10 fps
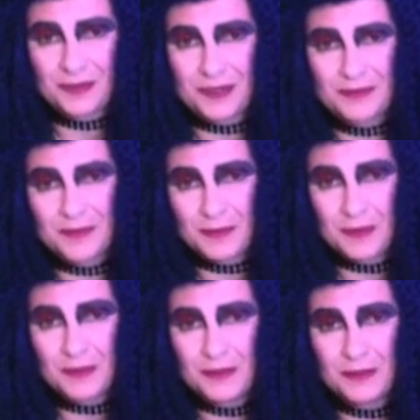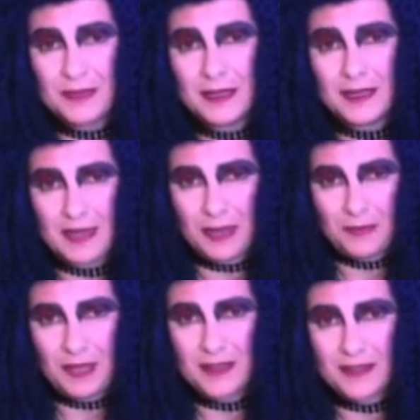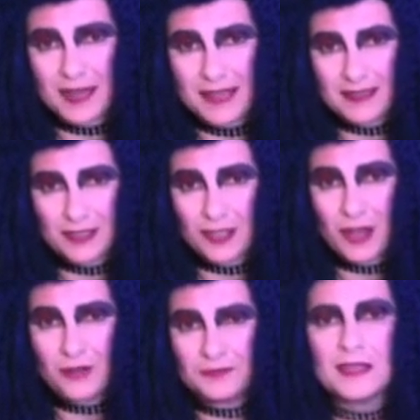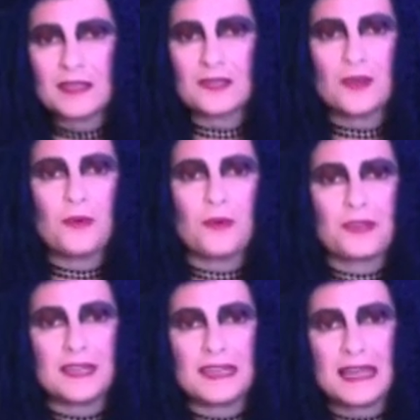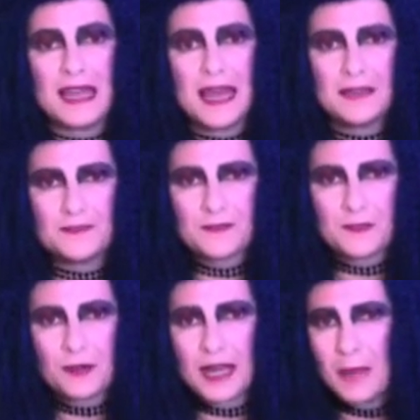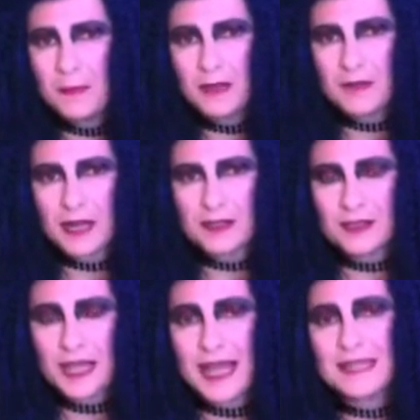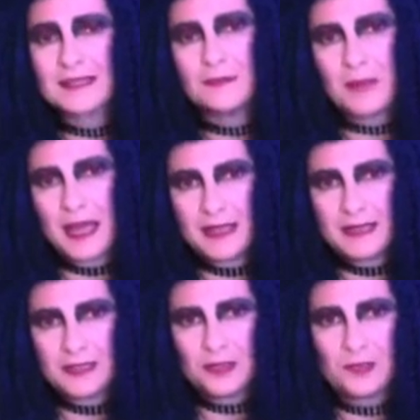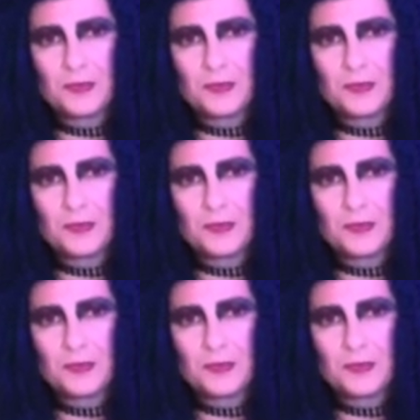were supposed to appear at this show. So the head for Epic Records asked the band to